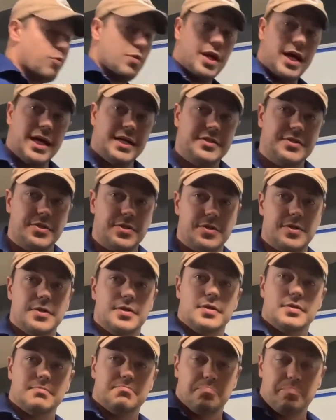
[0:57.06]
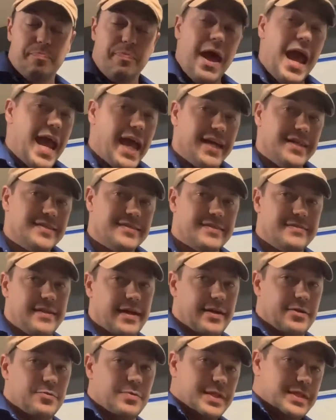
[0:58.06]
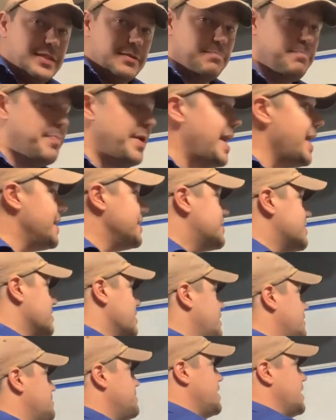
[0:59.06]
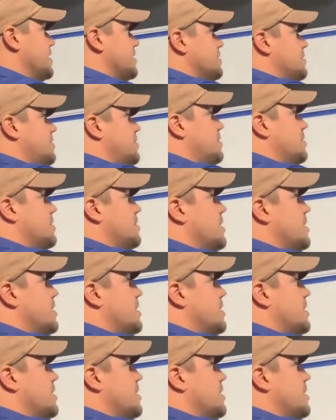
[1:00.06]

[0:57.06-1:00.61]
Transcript: I turn base, downwind to base, left-hand turn,